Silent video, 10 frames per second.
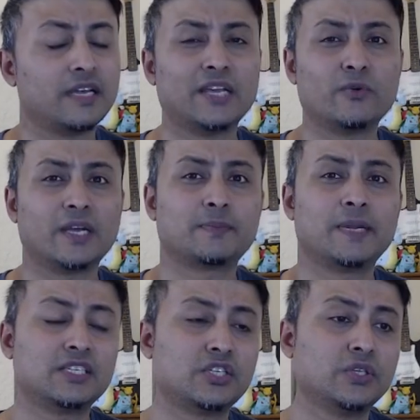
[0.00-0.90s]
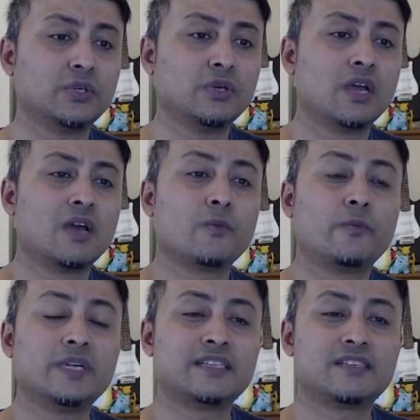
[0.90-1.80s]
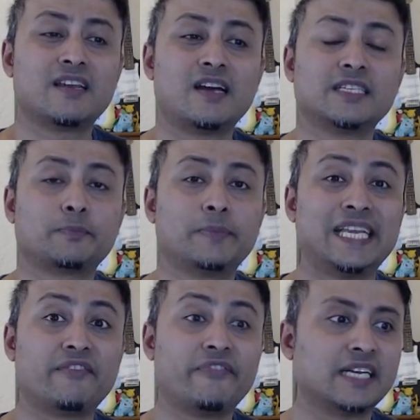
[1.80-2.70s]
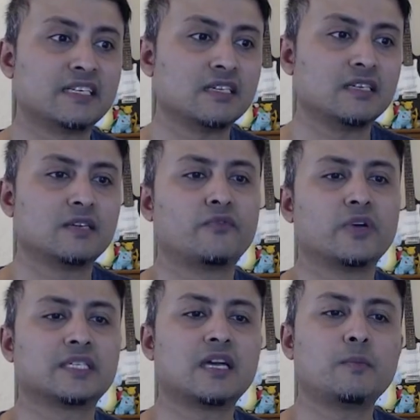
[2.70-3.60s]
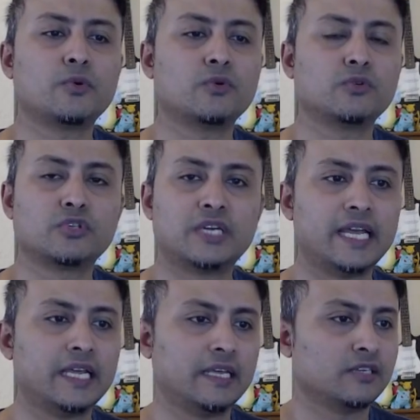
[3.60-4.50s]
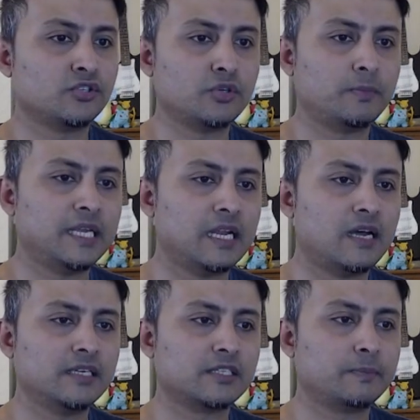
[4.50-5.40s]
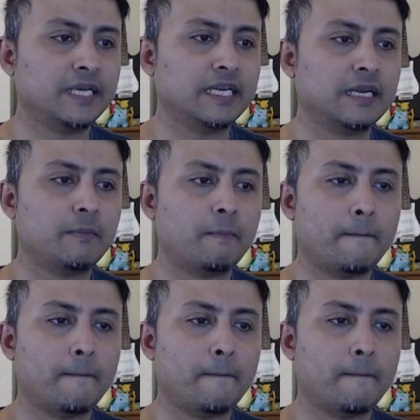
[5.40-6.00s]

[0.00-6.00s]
It will explain to you which line's been affected. For example, today Jubilee line's been